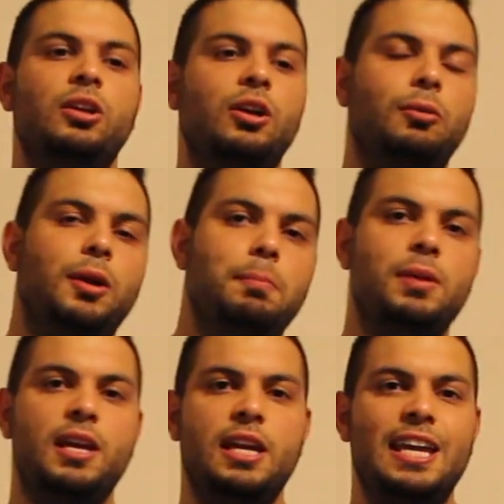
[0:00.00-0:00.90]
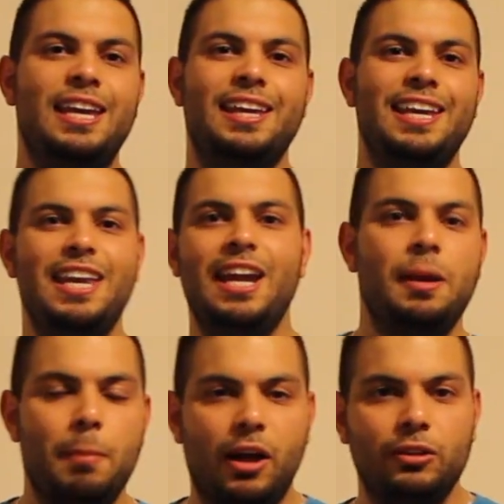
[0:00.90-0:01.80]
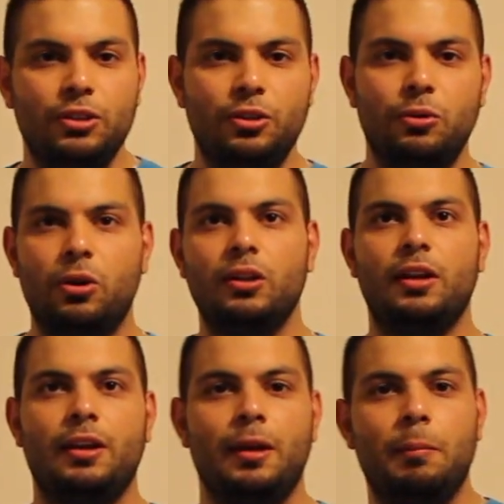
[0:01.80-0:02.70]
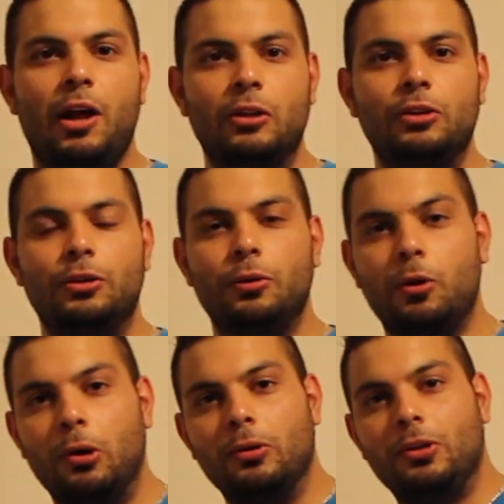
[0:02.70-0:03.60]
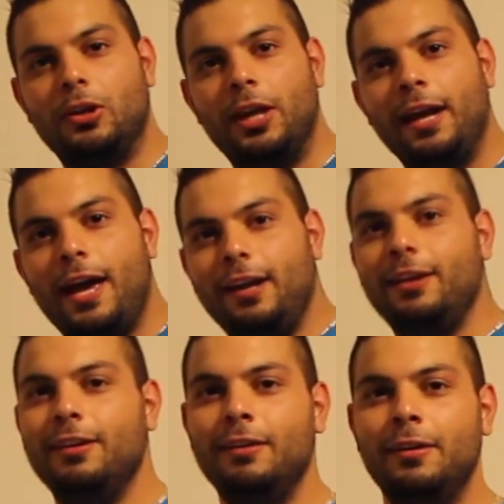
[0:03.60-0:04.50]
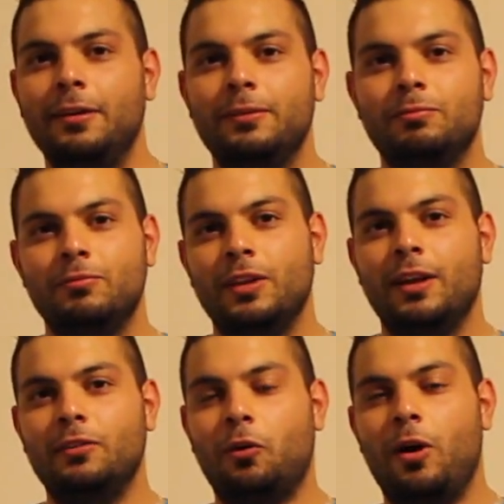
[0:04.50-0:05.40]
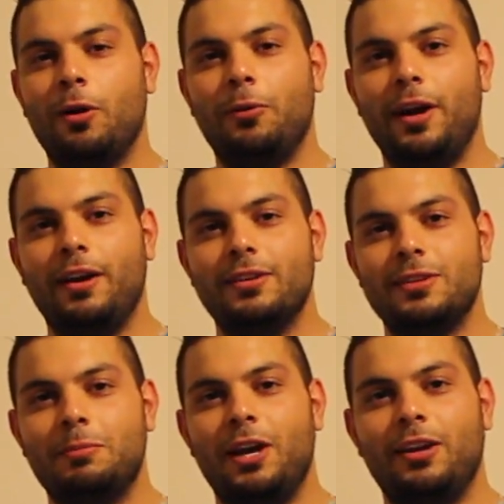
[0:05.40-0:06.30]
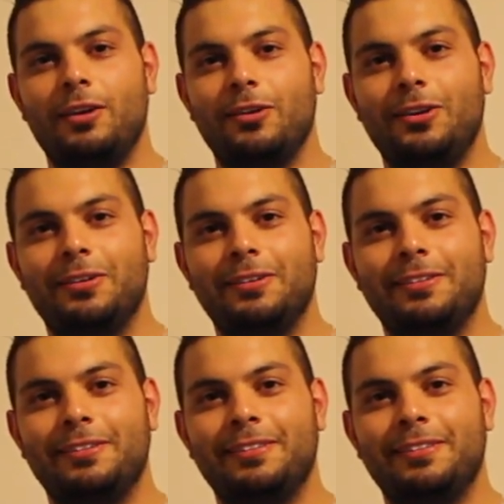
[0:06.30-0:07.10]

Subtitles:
You don't want to be eating mildew or licking mildew or looking at it the wrong way because it might kill you.